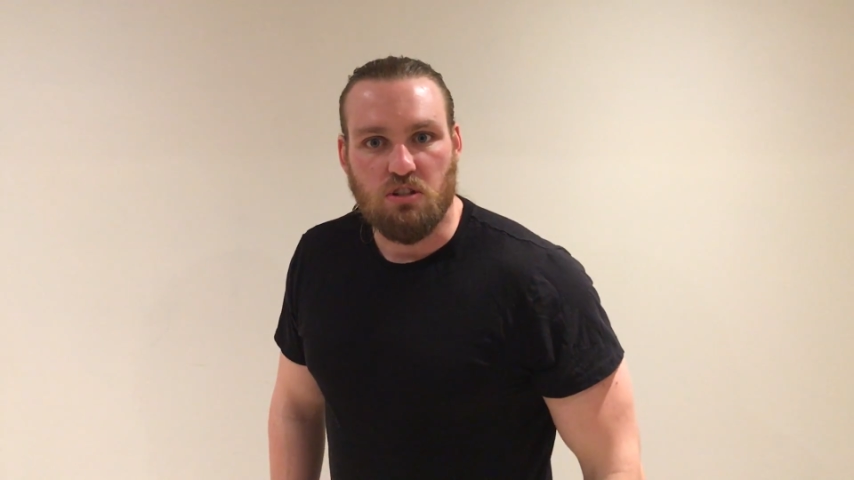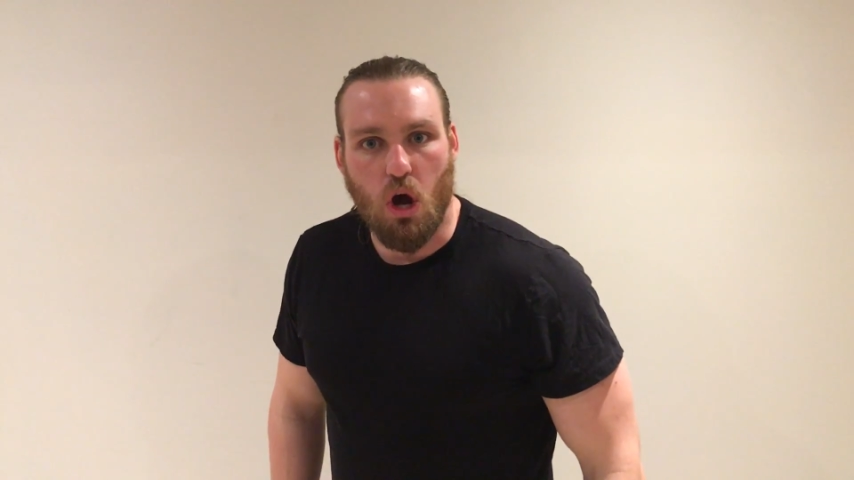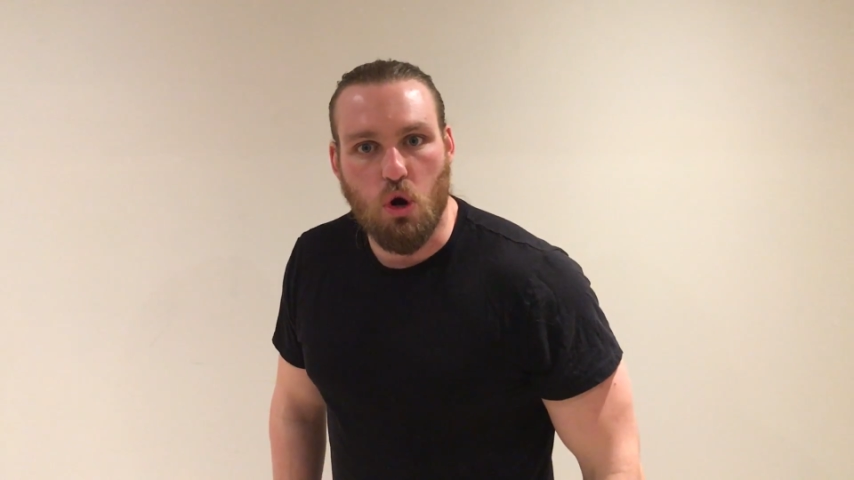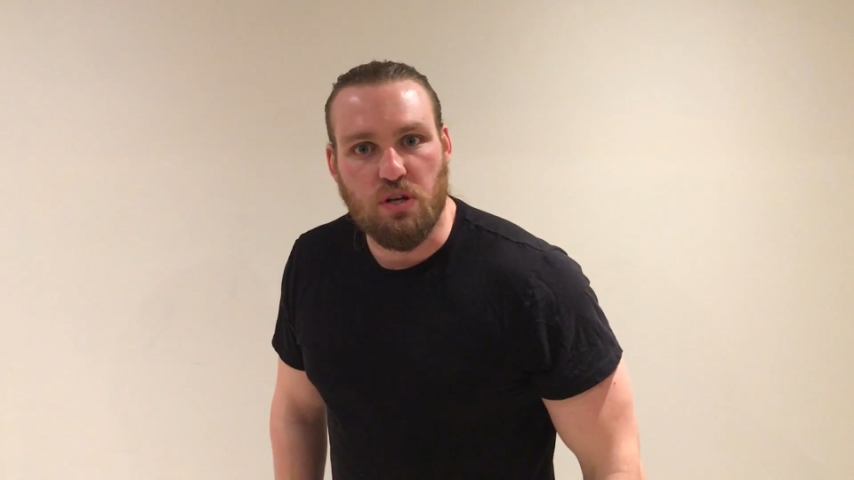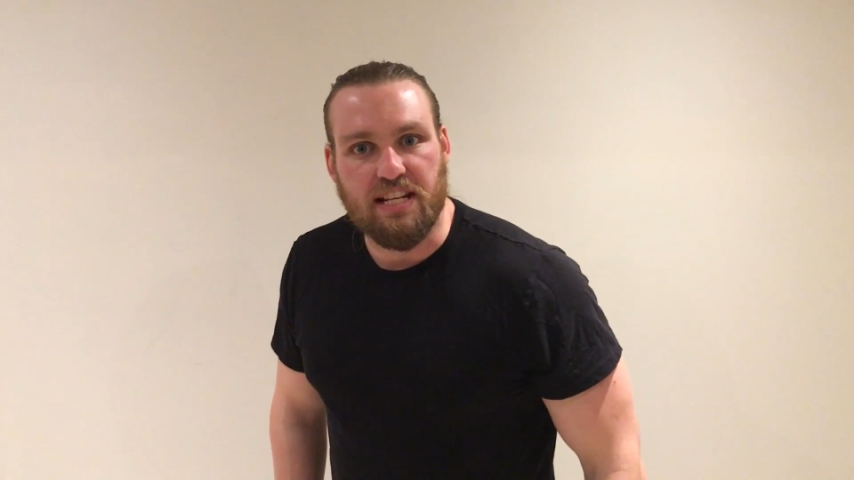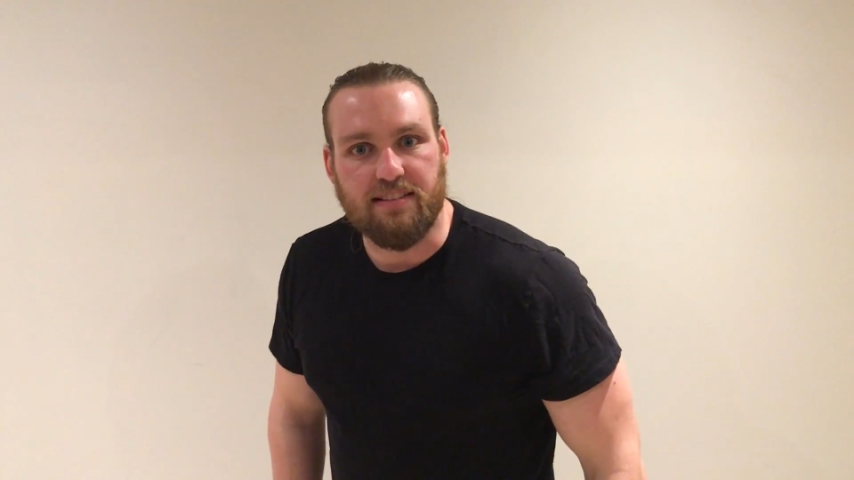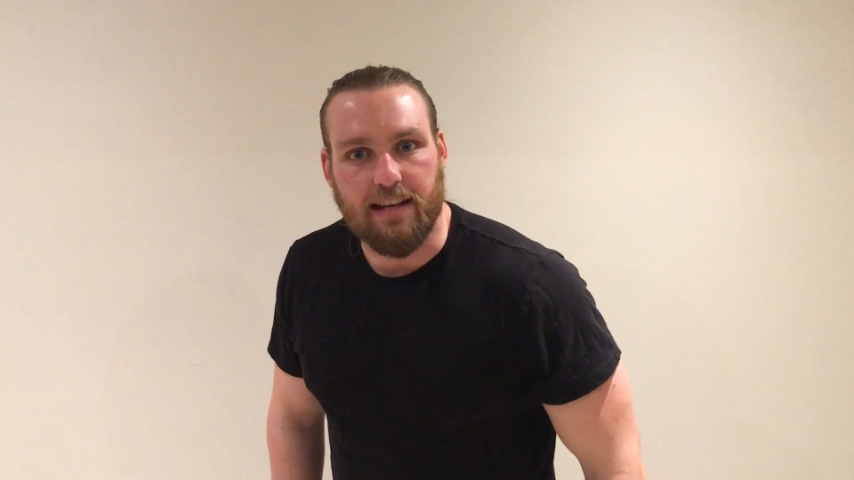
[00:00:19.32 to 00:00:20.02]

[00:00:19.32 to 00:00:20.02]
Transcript: Cody